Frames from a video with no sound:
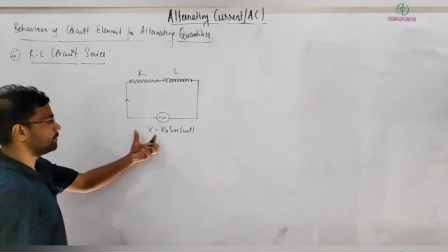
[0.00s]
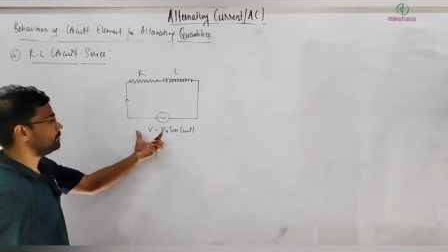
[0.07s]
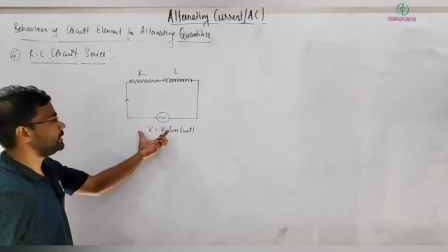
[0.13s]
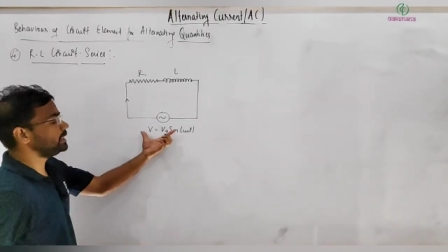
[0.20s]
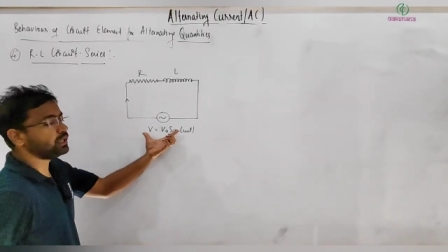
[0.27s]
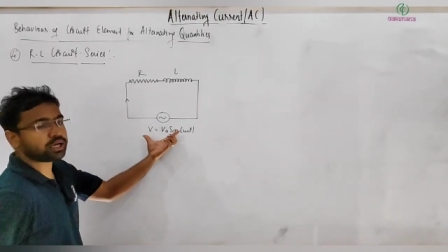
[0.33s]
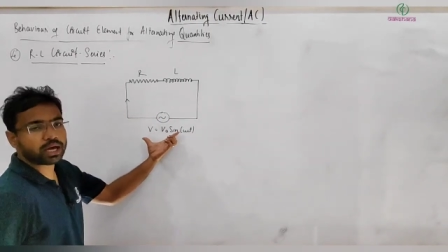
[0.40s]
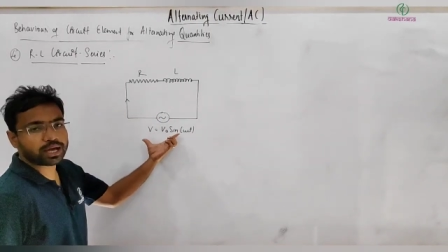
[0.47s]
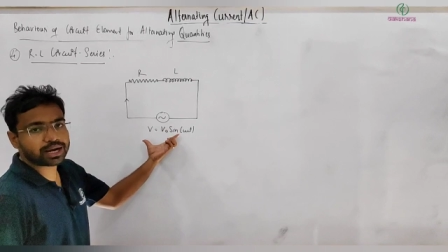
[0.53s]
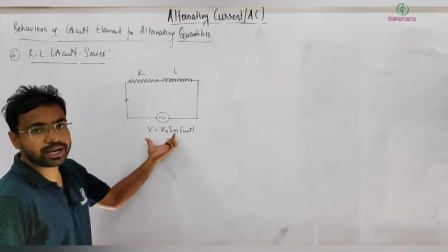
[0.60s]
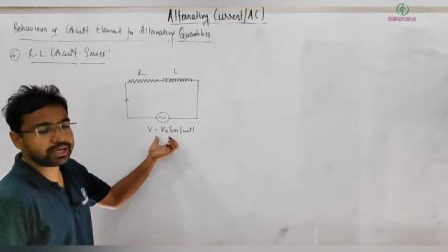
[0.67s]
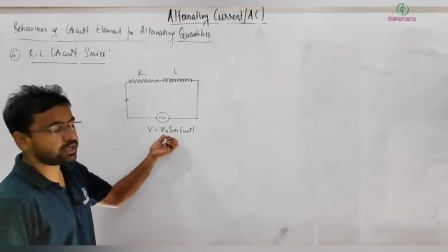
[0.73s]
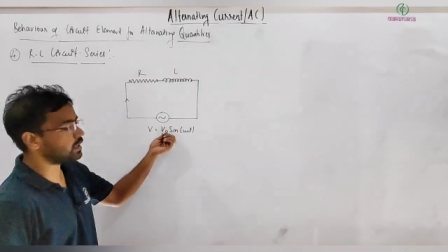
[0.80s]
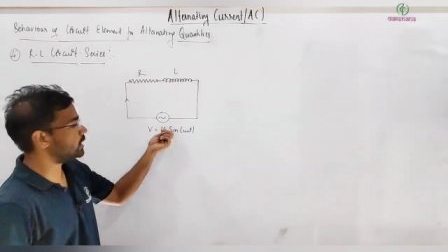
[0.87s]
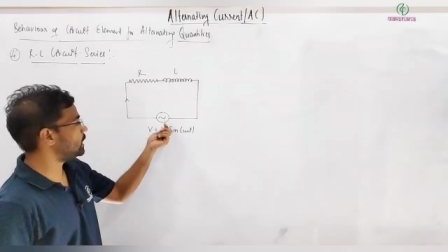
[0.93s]
we are
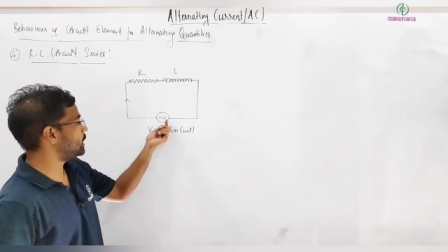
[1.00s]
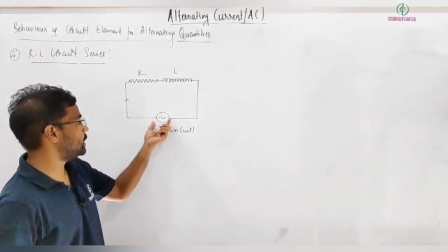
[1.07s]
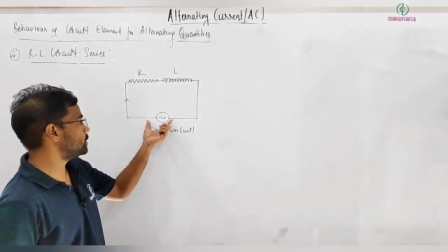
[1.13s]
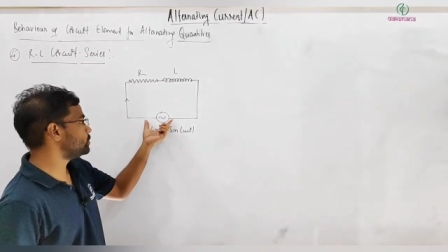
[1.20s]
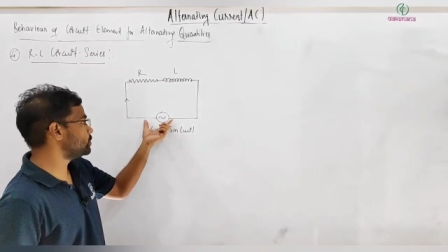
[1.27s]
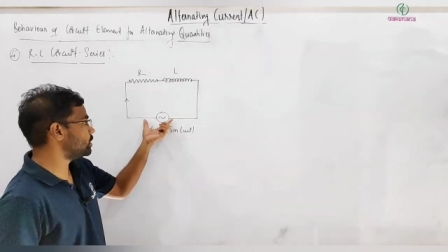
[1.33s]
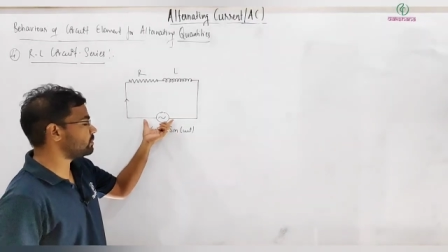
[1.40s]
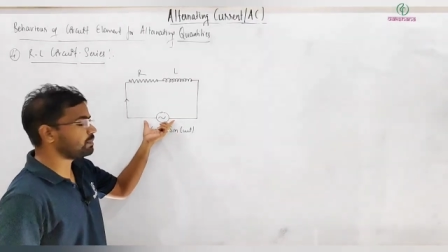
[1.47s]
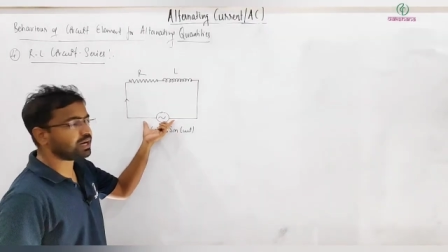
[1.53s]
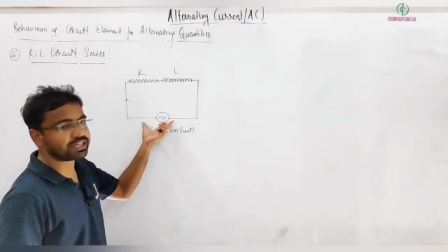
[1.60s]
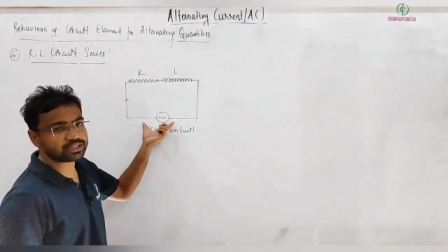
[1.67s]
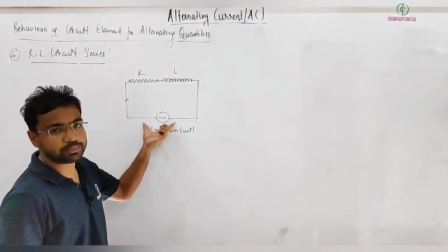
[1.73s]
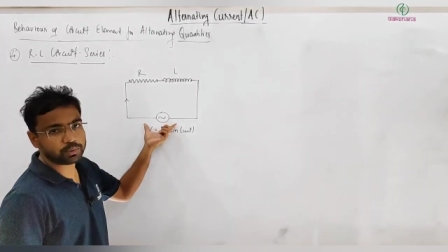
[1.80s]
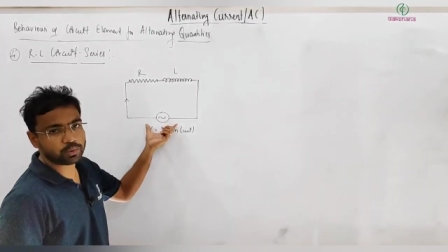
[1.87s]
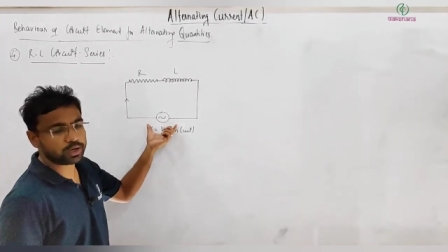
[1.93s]
like do not mark
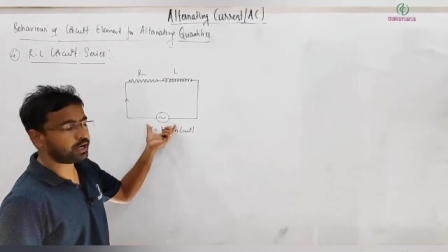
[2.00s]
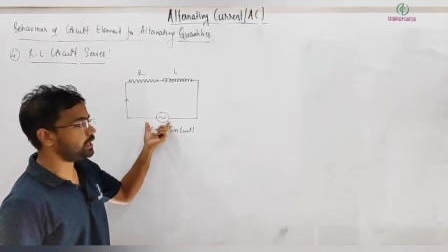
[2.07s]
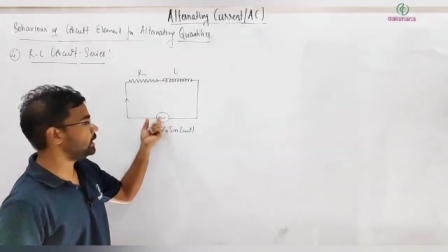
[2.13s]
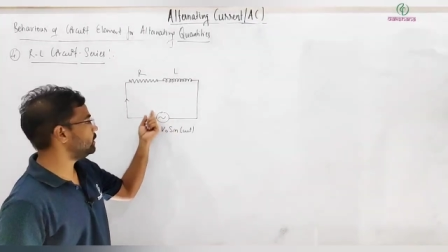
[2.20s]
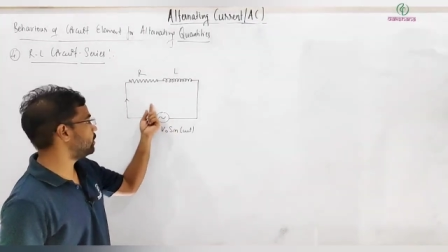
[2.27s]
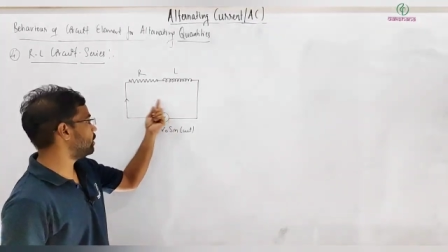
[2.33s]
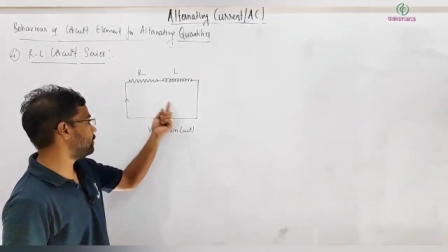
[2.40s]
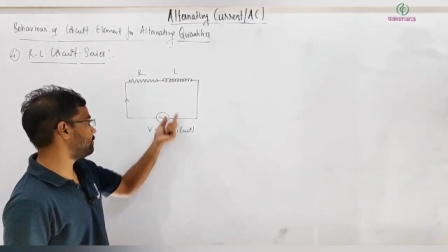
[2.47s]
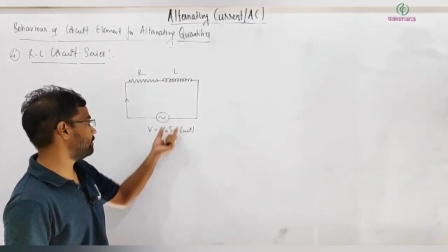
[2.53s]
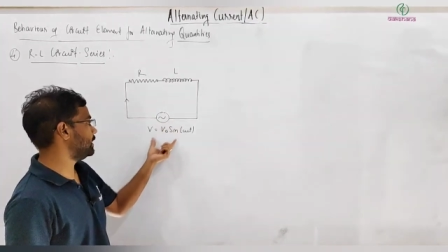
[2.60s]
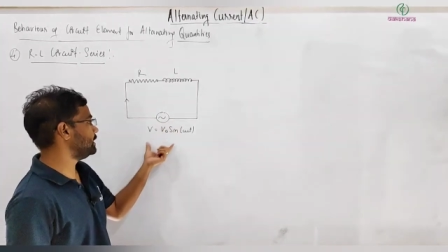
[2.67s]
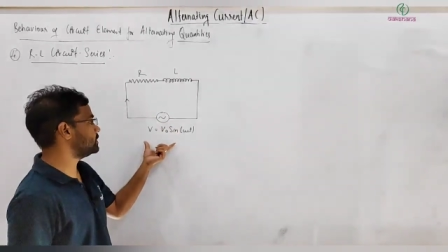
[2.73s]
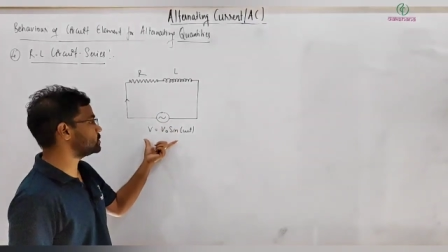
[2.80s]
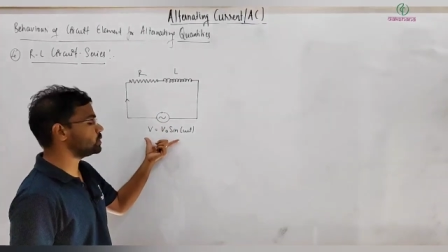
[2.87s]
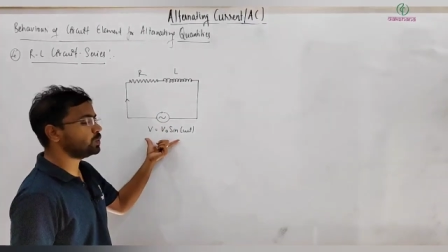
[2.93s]
the polarity of
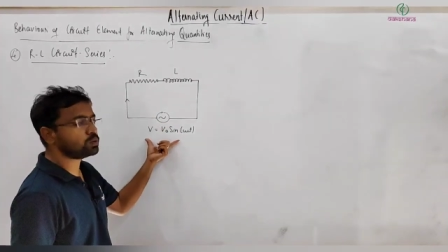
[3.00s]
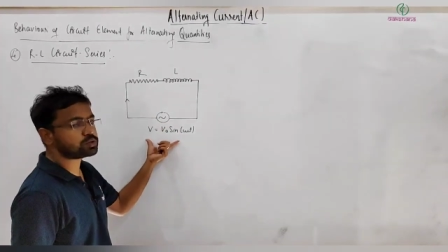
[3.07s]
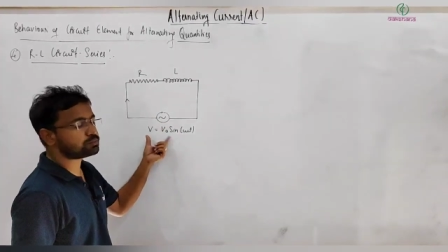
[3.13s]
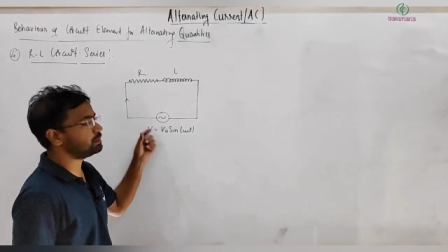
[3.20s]
like source,